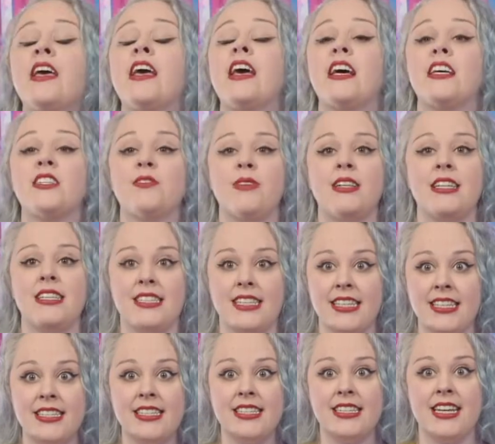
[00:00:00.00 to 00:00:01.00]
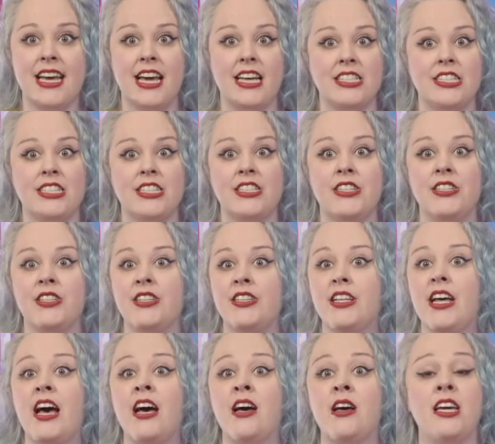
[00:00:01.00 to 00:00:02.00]
as well as international
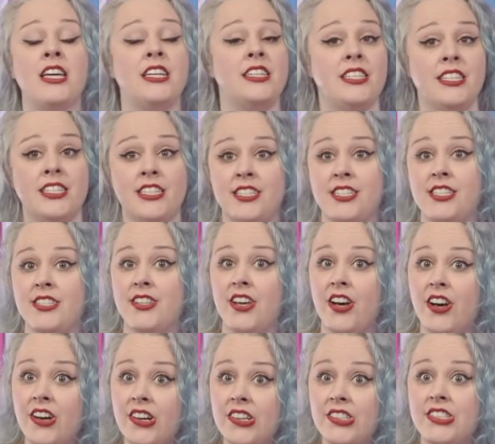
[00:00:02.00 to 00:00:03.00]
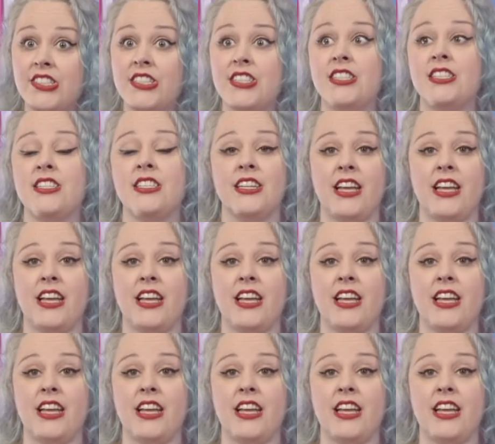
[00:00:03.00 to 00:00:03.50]
Indigenous artists and